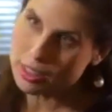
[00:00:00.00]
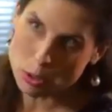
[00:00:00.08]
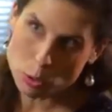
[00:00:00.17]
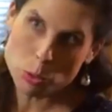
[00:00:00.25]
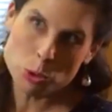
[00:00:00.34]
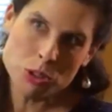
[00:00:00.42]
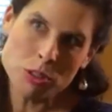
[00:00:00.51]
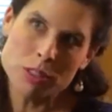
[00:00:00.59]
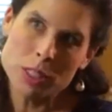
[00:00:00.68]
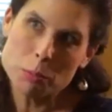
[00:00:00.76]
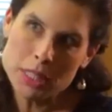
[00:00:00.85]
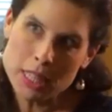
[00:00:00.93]
in the course of
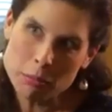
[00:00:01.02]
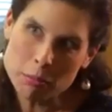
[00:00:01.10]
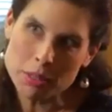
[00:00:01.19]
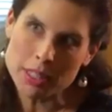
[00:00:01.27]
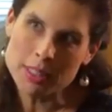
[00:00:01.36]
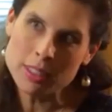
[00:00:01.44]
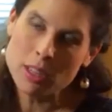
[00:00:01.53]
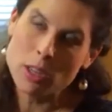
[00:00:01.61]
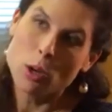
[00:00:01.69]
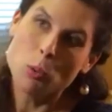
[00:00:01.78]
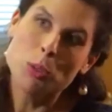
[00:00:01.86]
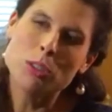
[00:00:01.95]
September
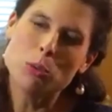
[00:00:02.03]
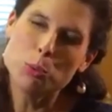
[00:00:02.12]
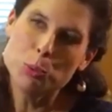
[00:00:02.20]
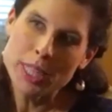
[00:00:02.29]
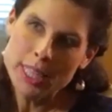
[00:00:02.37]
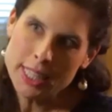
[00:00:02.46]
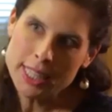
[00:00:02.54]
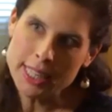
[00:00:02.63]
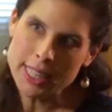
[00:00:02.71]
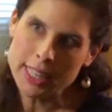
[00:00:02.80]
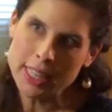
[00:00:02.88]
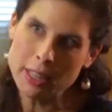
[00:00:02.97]
was a
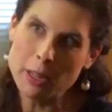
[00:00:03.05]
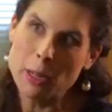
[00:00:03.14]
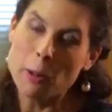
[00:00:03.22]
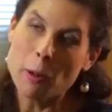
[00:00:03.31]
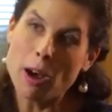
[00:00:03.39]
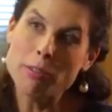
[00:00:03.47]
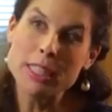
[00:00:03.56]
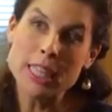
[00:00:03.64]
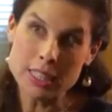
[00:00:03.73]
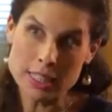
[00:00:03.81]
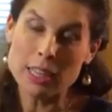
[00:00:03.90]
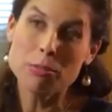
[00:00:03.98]
weakening of the
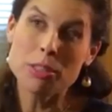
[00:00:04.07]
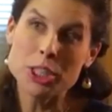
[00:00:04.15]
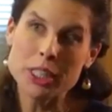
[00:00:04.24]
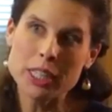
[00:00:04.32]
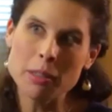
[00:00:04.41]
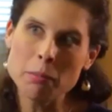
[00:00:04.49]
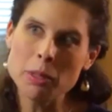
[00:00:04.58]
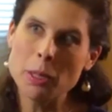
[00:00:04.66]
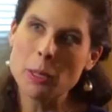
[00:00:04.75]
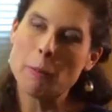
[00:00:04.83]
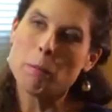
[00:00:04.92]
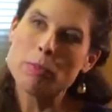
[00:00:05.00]
Assad regime
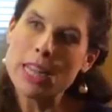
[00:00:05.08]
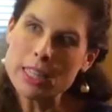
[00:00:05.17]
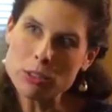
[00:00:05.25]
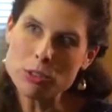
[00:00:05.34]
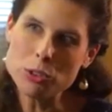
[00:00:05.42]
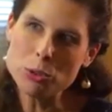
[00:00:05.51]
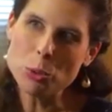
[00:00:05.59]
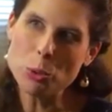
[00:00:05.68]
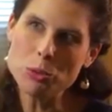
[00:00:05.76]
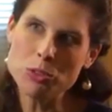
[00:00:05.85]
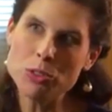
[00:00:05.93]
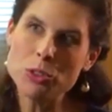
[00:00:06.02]
that
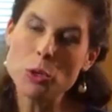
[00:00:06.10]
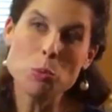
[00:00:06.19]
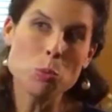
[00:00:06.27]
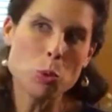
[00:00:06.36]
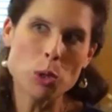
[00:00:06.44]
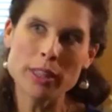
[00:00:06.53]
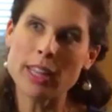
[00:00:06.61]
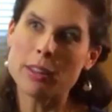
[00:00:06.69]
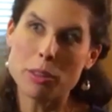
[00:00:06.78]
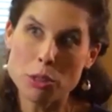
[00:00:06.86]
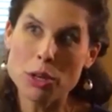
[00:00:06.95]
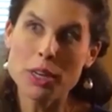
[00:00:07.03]
controls no more than
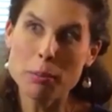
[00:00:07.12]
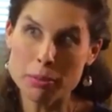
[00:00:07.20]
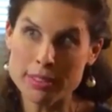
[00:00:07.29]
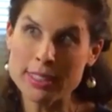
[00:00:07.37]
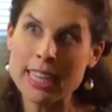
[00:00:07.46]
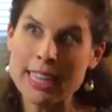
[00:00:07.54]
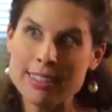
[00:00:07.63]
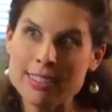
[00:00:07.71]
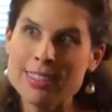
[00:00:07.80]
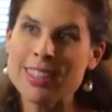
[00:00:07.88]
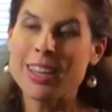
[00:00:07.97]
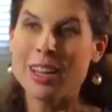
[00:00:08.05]

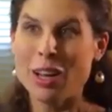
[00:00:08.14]
30%